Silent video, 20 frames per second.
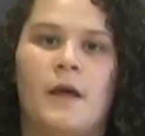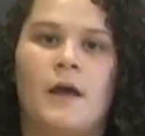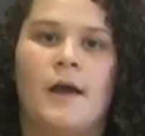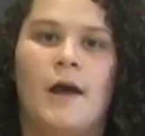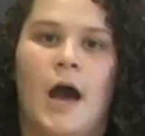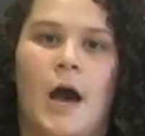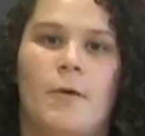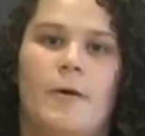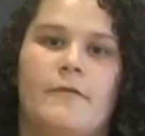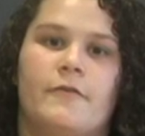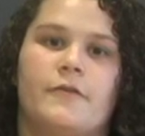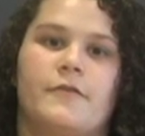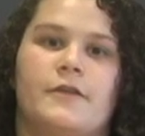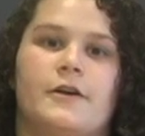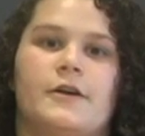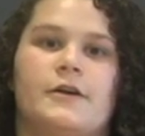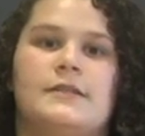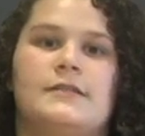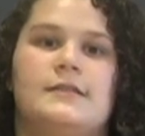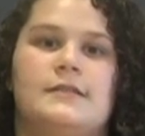However,
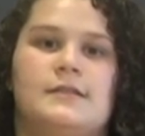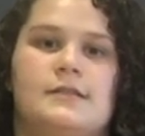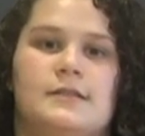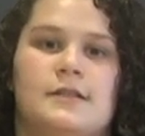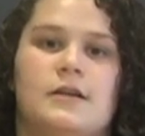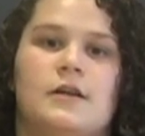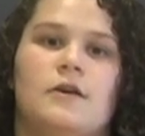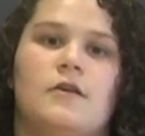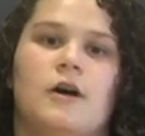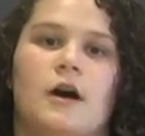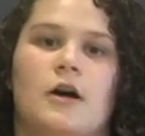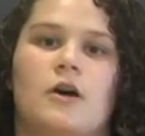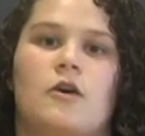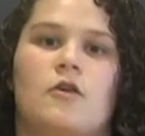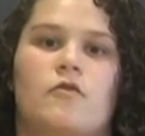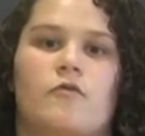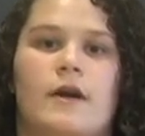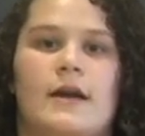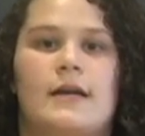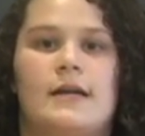there is still a
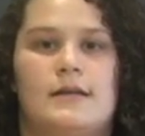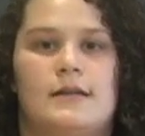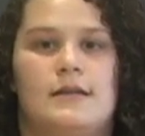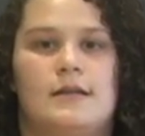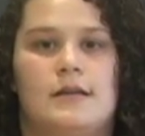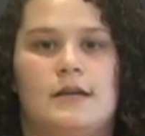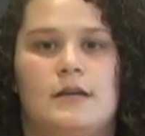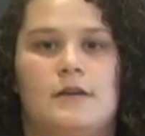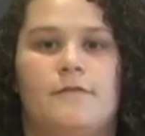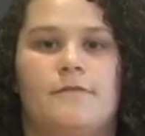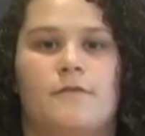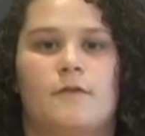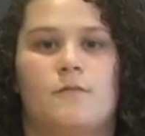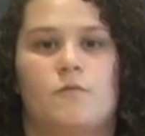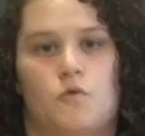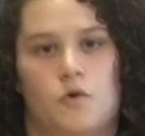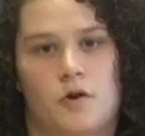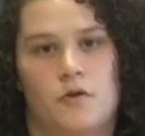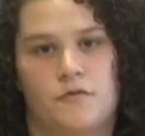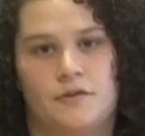great need for
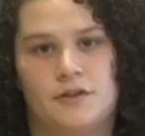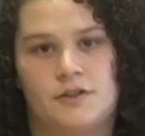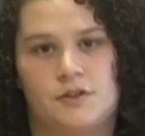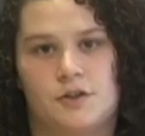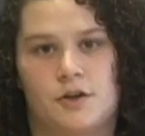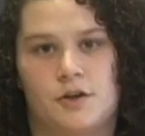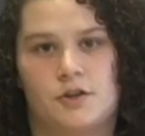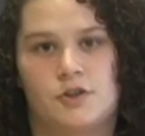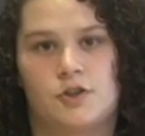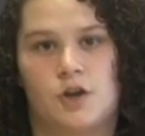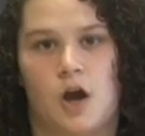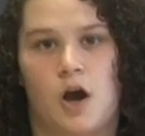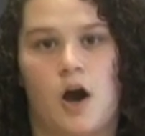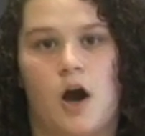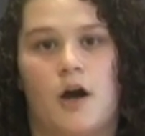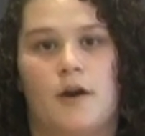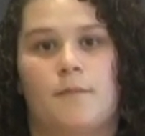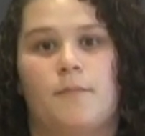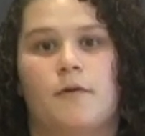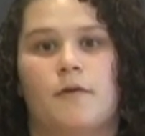more research
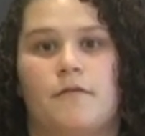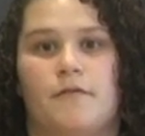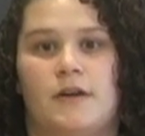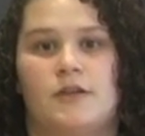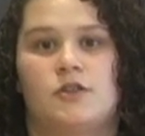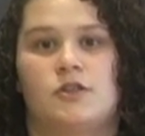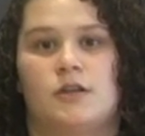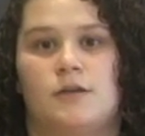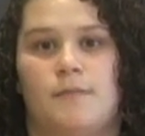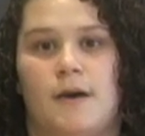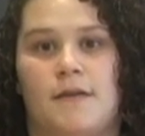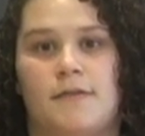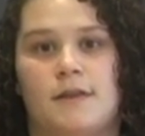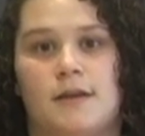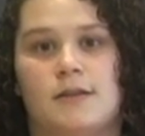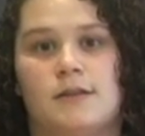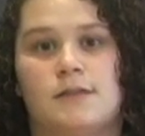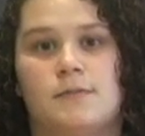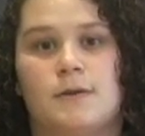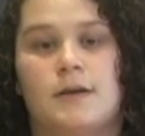on prevention
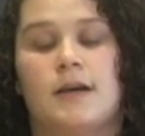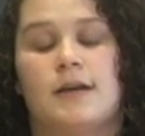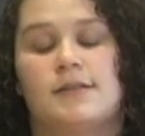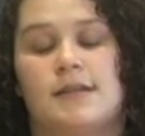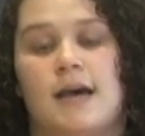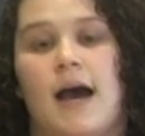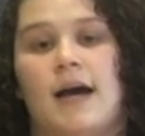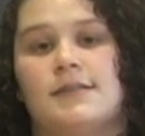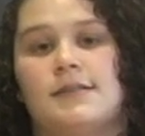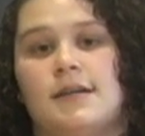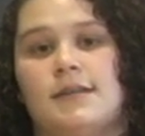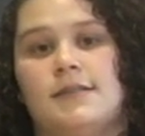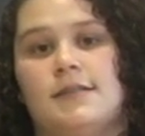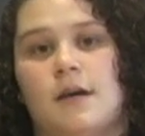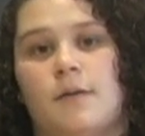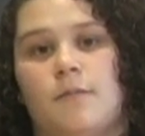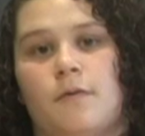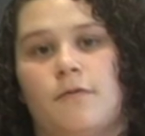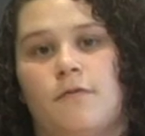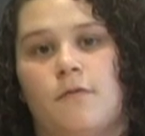methods because, as I
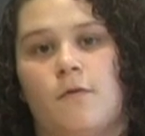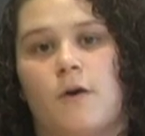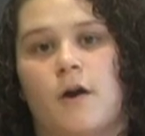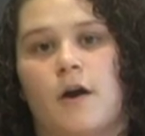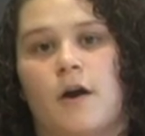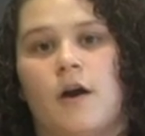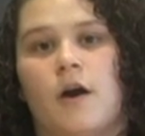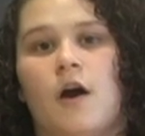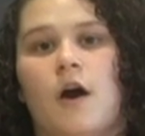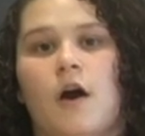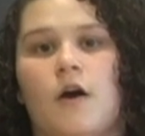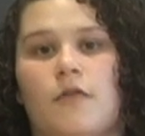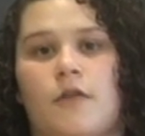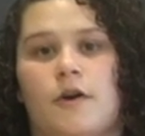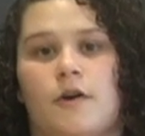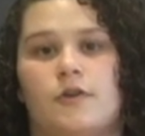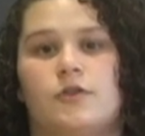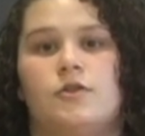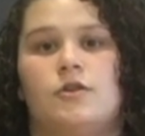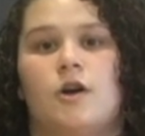said before,
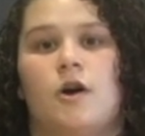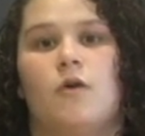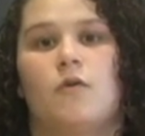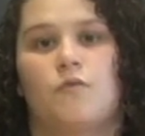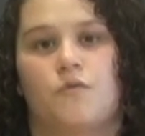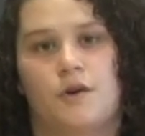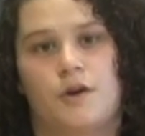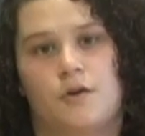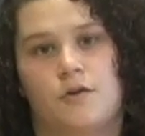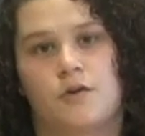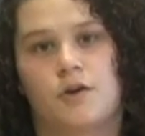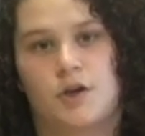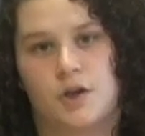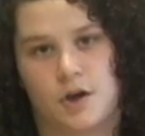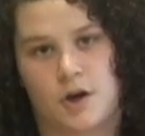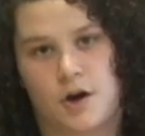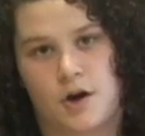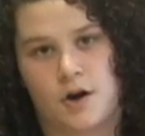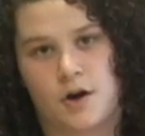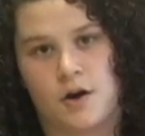there is no real
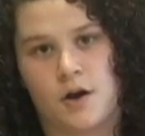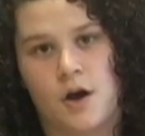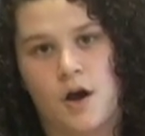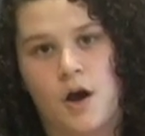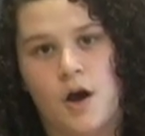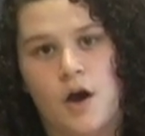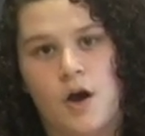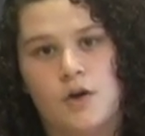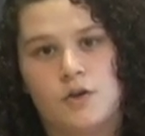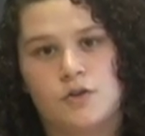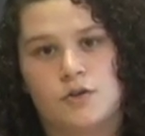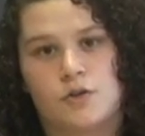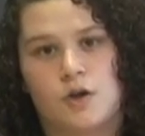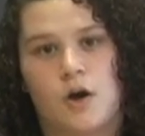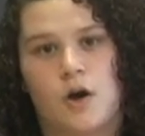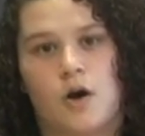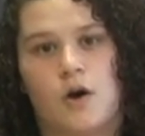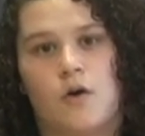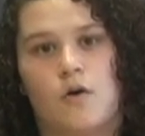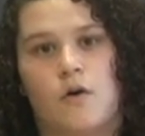cure.
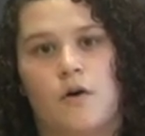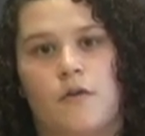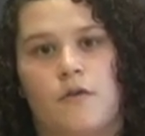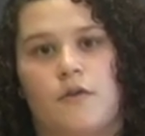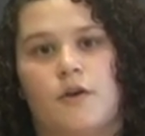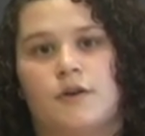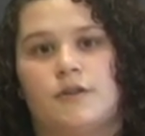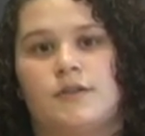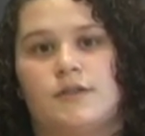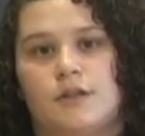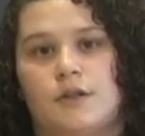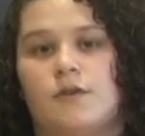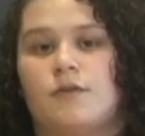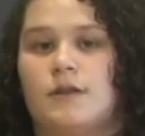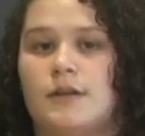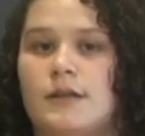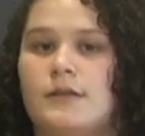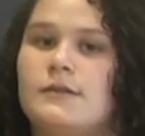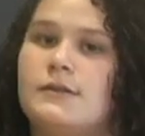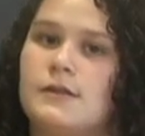So there still
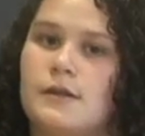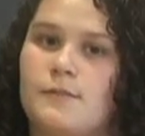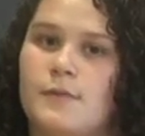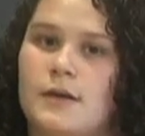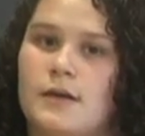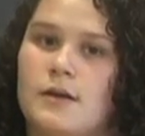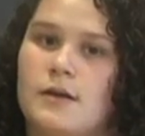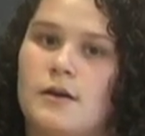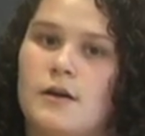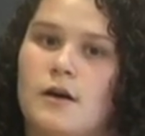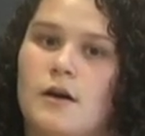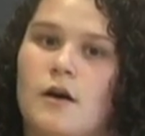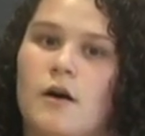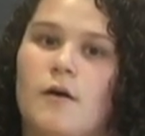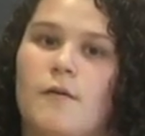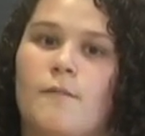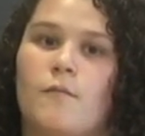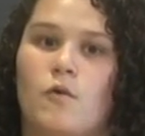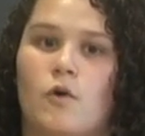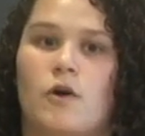needs to be
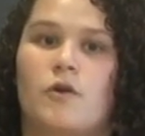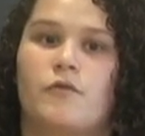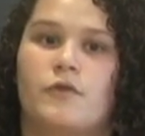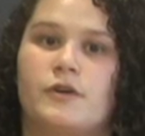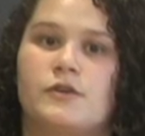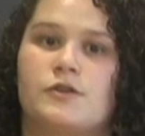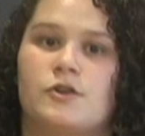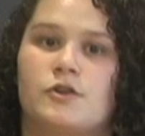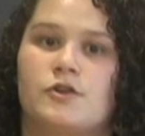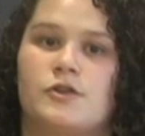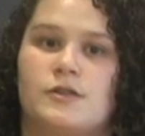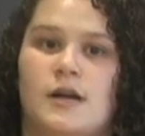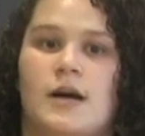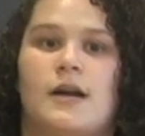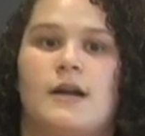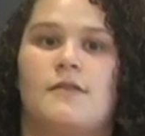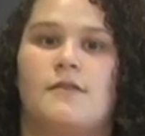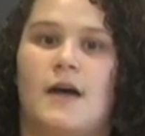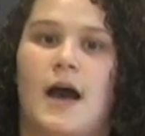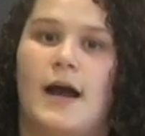more research done
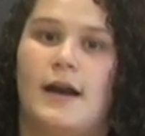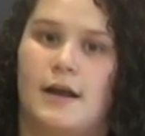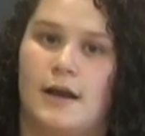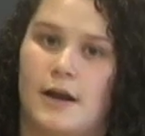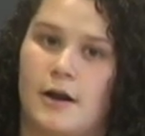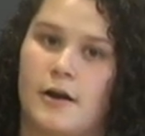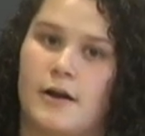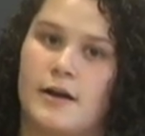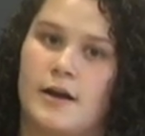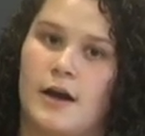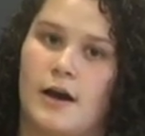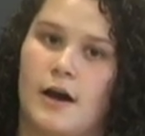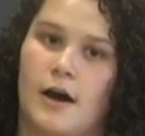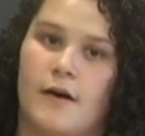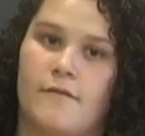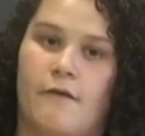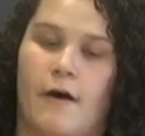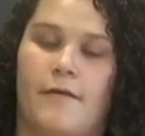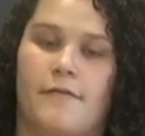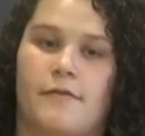in that area
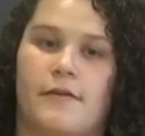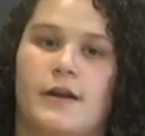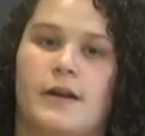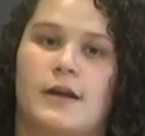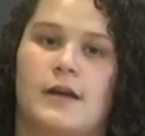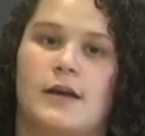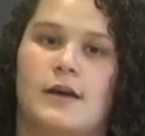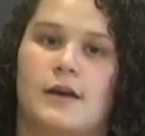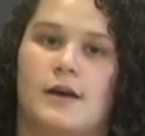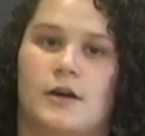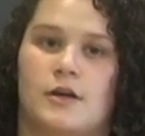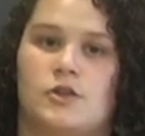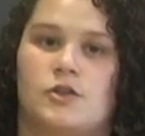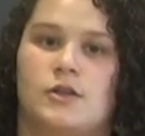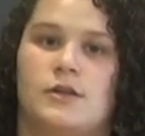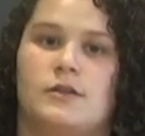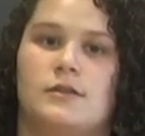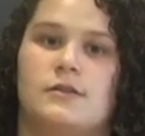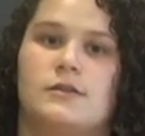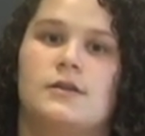of athletic
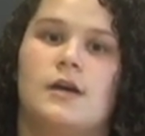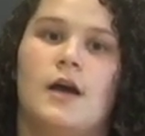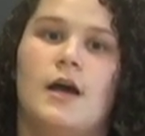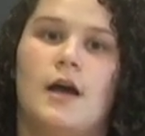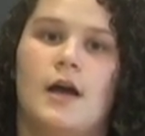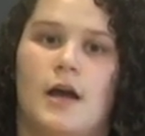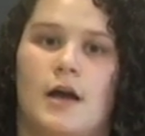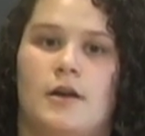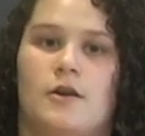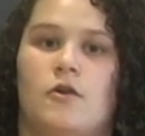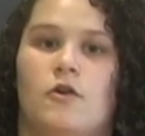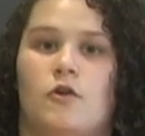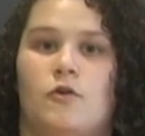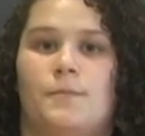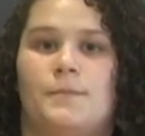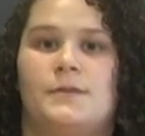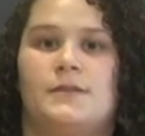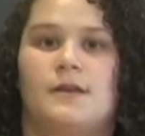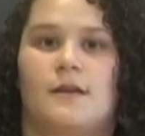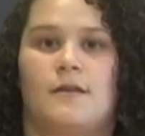concussions in
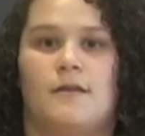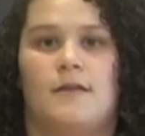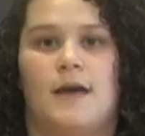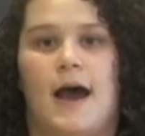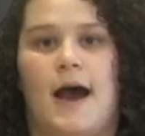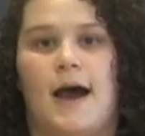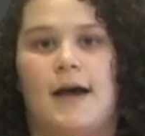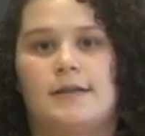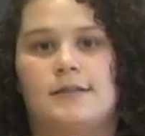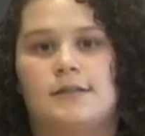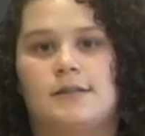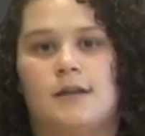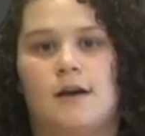hopes that